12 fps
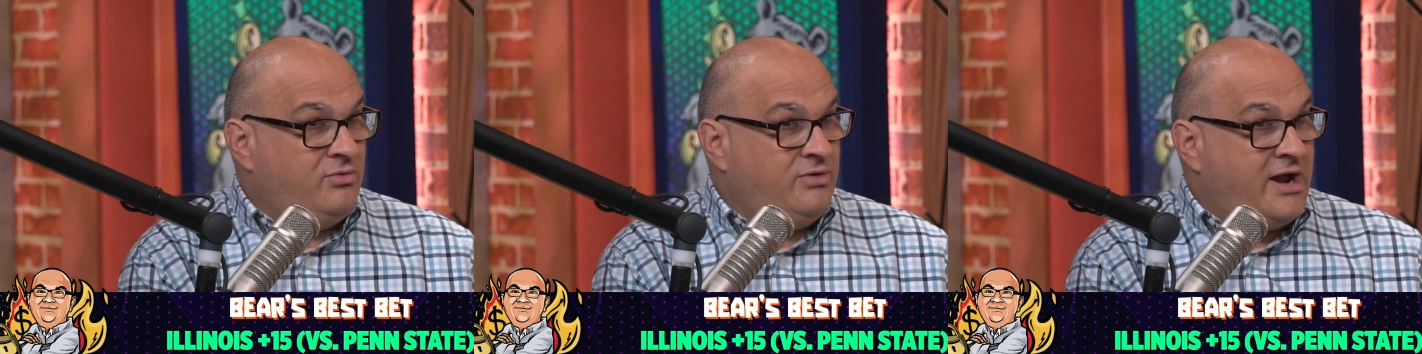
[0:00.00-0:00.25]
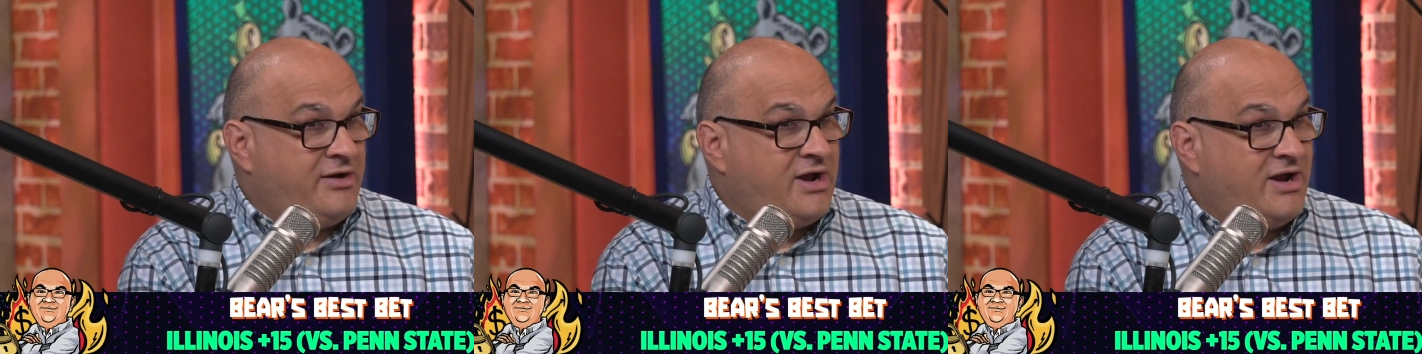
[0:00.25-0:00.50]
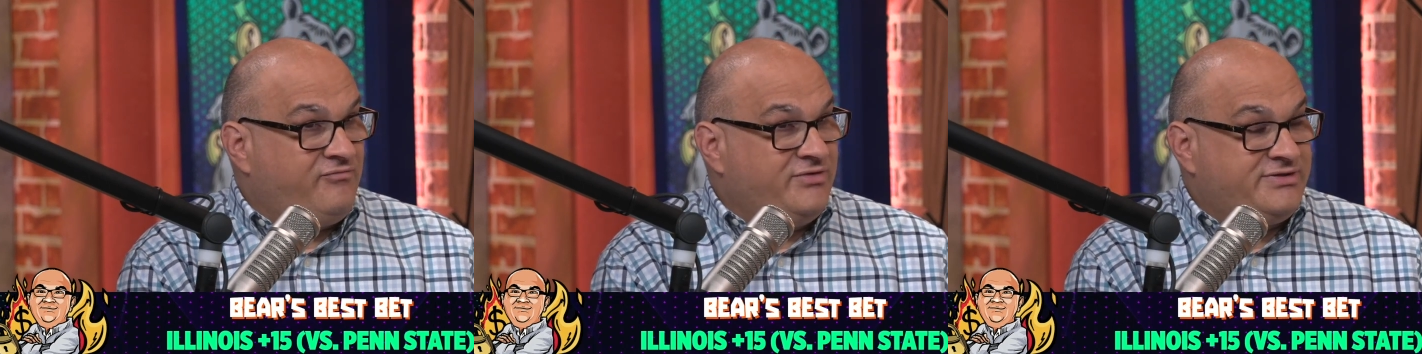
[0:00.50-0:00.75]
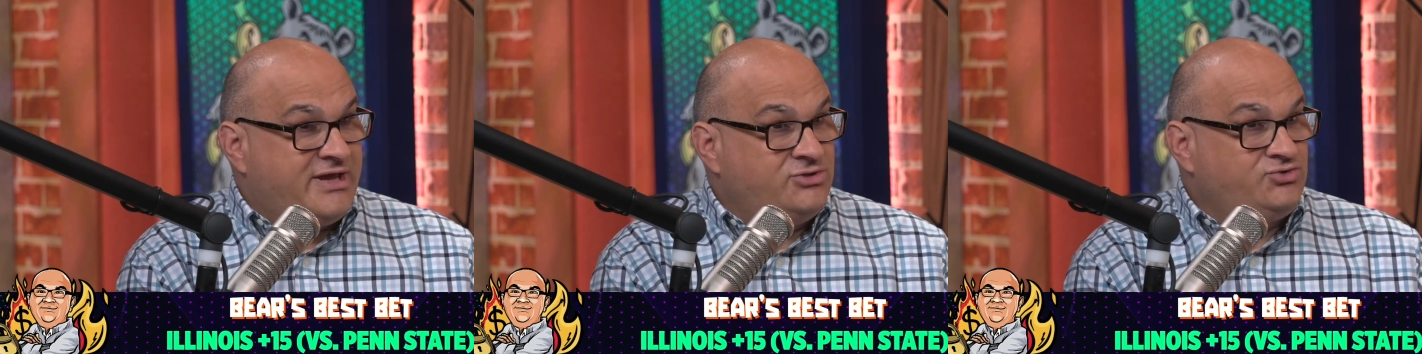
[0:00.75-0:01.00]

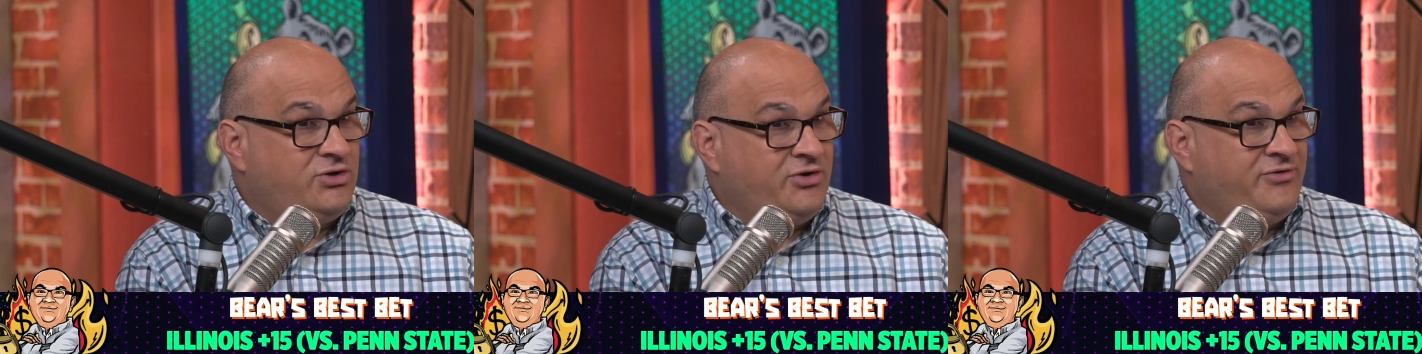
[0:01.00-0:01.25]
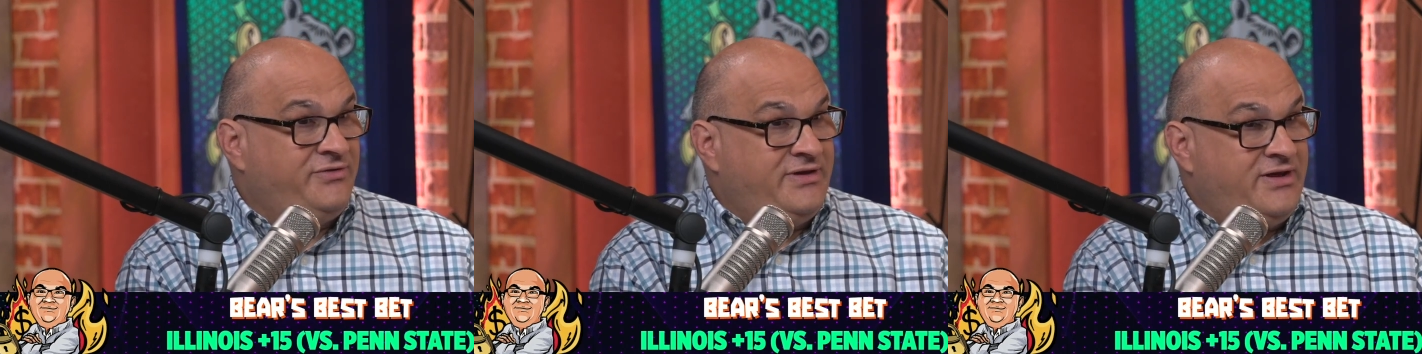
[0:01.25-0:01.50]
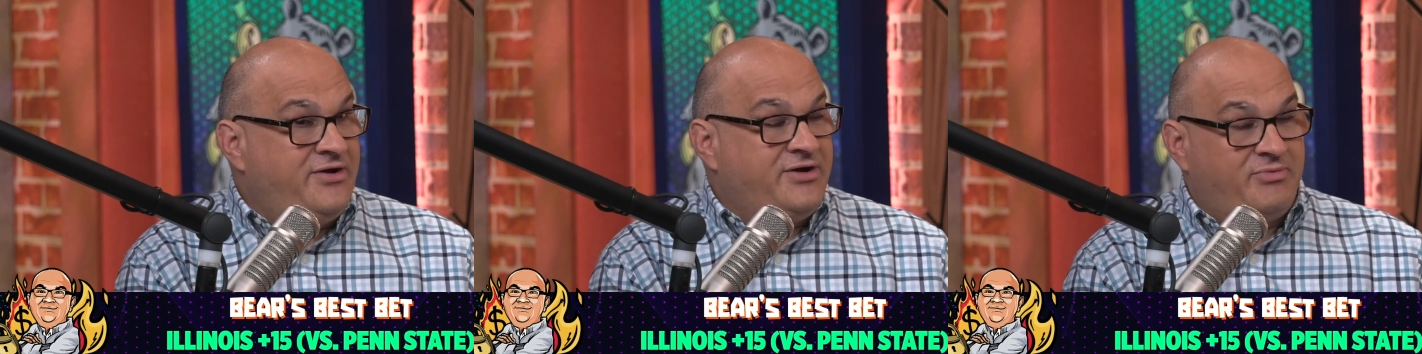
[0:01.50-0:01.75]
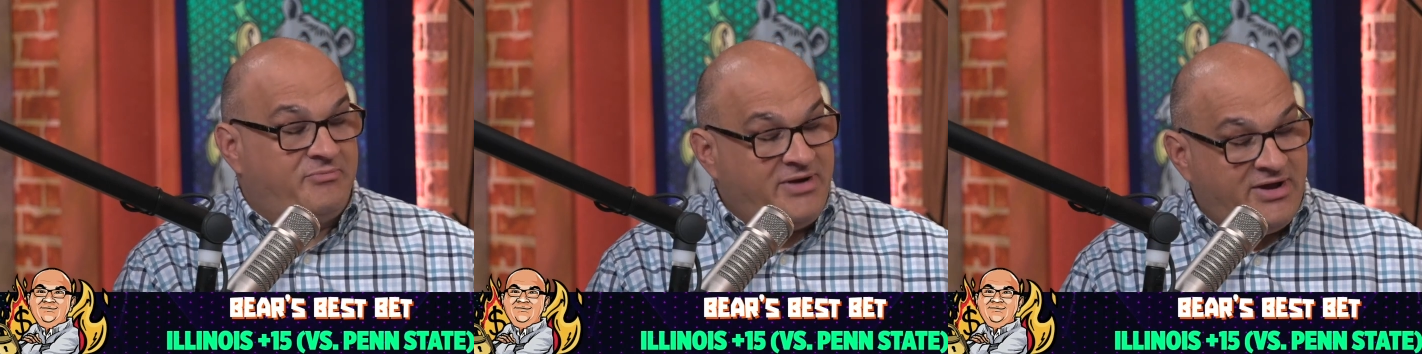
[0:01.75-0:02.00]
Speaker 1: non-conference schedule early in the year to
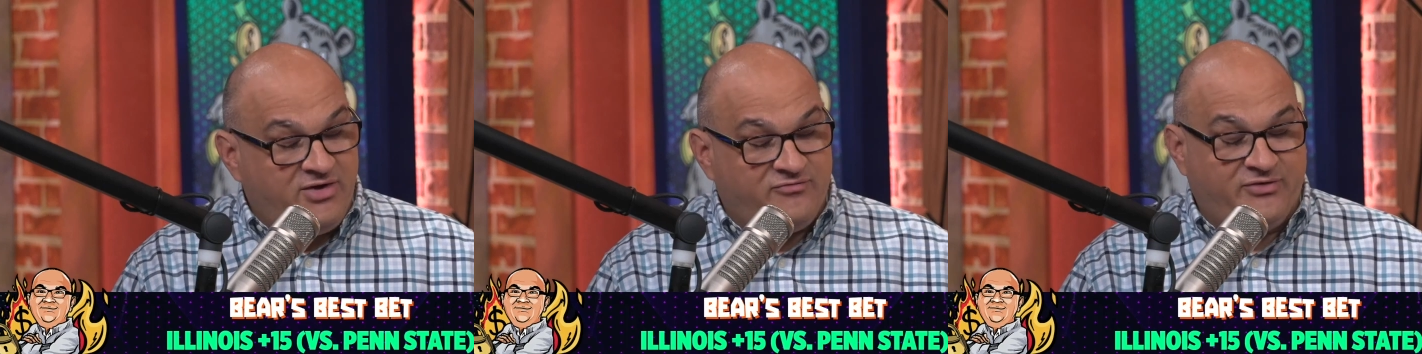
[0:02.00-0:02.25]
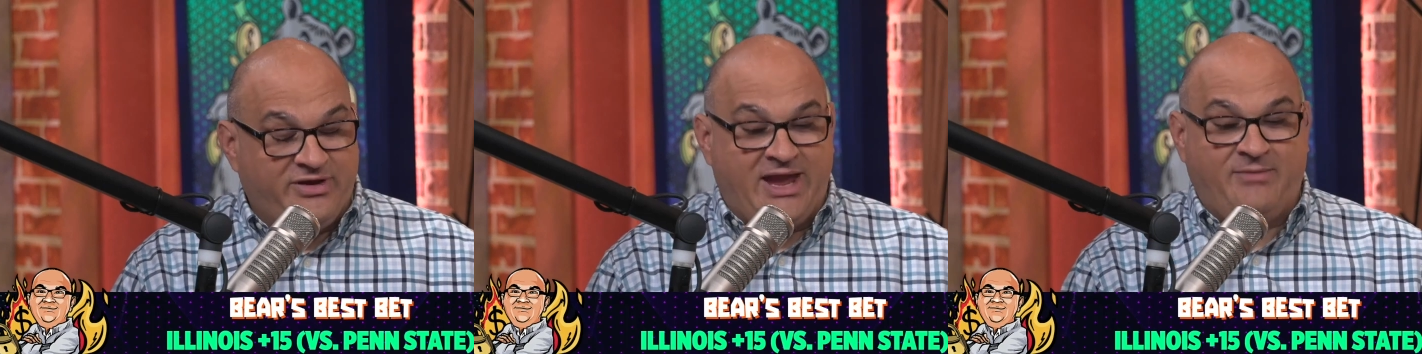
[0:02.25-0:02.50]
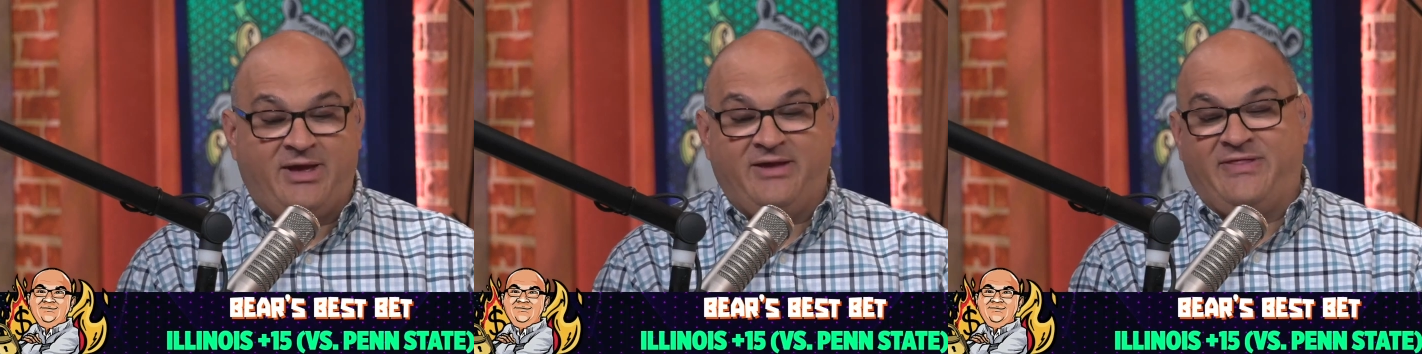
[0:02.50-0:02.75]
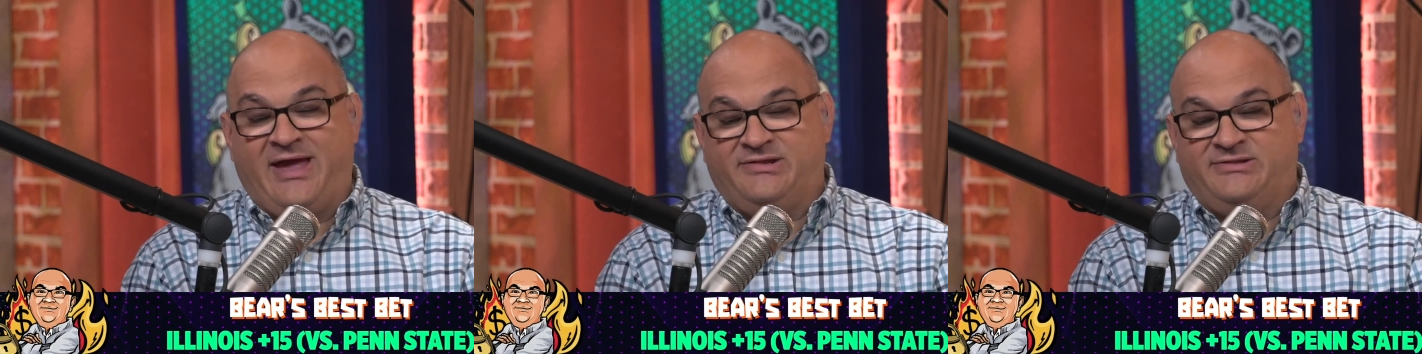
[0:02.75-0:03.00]
prepare you for a game
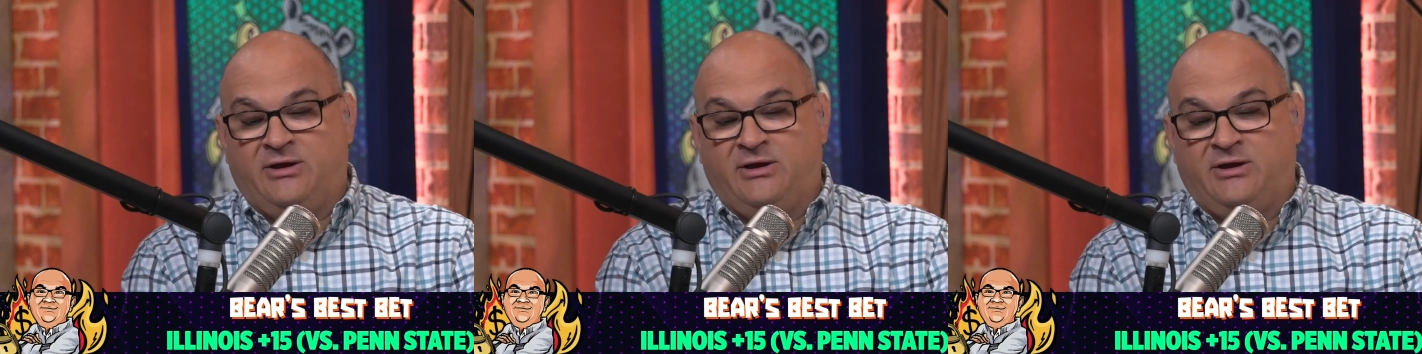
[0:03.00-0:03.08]
like that.